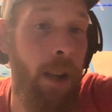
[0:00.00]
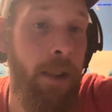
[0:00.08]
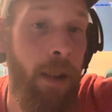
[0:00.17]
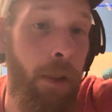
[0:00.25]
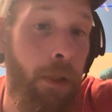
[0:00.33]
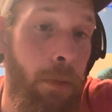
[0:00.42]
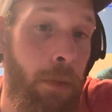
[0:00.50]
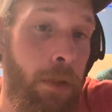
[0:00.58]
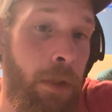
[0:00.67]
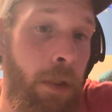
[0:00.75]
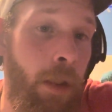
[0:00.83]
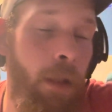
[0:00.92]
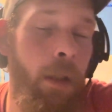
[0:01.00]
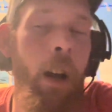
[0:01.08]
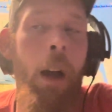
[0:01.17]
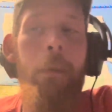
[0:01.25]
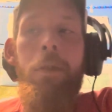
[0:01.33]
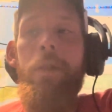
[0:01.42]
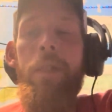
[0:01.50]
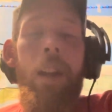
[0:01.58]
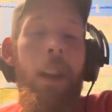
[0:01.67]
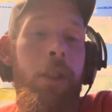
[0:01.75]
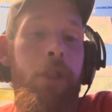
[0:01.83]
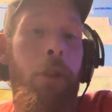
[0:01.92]
to tell you what to do. I'm just
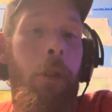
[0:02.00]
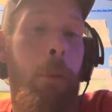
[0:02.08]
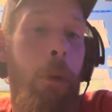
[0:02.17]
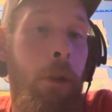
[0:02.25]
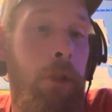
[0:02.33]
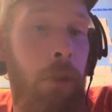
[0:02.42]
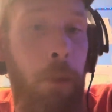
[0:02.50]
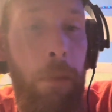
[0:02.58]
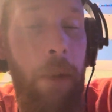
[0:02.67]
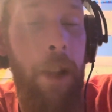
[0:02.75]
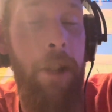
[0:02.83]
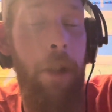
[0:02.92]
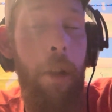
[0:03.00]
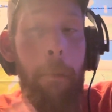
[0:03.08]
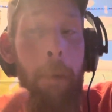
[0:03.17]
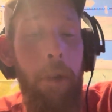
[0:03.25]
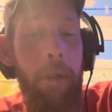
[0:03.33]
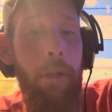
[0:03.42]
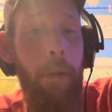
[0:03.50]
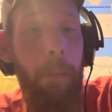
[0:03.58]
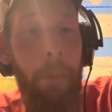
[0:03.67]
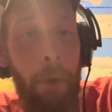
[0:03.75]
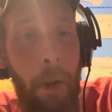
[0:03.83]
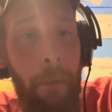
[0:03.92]
saying it's personal
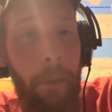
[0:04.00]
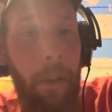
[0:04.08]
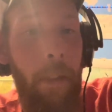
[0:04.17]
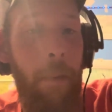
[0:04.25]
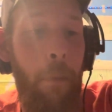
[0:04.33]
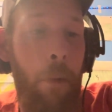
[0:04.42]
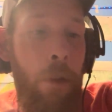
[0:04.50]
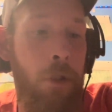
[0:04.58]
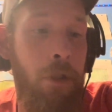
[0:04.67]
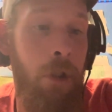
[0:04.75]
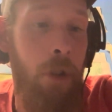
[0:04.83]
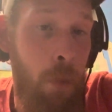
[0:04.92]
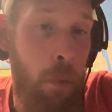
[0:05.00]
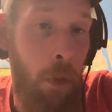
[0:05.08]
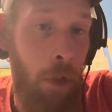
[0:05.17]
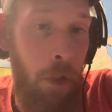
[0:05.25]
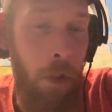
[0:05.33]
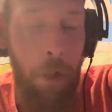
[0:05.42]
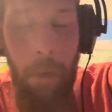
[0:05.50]
preference what you want to do.